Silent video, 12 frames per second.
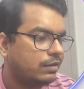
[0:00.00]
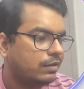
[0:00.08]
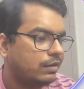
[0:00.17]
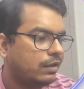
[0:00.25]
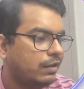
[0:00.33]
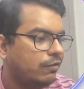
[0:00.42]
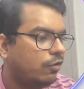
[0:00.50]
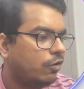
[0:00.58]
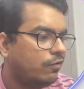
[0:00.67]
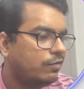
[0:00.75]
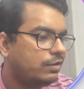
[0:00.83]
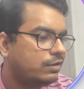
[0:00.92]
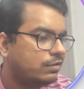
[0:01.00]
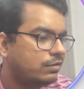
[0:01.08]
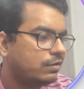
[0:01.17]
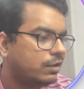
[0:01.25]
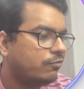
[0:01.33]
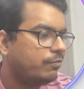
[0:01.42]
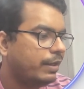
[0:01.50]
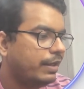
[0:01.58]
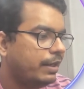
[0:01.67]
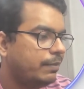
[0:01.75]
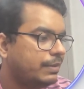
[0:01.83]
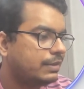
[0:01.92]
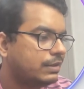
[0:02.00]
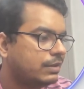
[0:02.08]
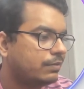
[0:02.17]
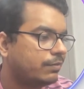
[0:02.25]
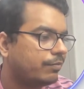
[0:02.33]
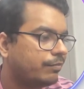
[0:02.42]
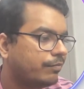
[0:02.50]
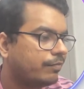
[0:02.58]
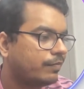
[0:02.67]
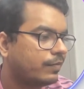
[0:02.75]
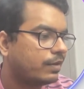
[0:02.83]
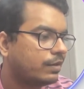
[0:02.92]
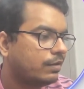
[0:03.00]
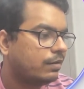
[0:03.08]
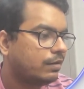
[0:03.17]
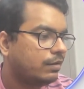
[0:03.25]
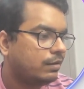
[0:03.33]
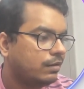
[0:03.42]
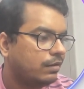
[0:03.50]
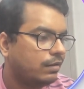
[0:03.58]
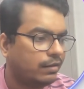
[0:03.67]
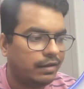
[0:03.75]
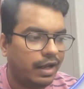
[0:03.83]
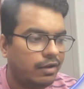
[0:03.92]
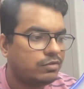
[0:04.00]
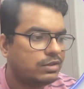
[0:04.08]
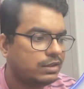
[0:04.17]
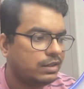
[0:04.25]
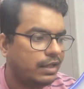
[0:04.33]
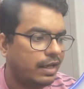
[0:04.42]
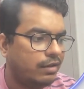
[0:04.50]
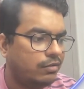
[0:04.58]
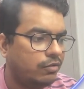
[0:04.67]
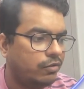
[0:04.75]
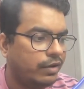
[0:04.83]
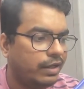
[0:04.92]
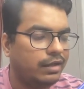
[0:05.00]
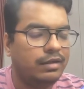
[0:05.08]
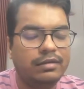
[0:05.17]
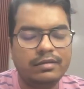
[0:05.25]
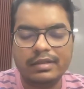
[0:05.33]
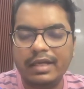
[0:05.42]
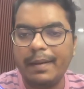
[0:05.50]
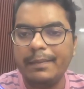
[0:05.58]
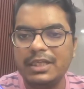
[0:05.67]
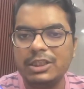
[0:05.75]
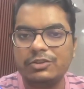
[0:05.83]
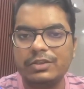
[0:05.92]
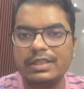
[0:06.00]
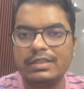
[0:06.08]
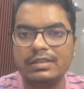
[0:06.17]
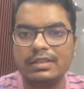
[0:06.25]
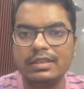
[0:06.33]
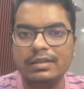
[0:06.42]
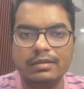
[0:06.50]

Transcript: it will always give me an ABC. Then I could say that okay, the empty string is the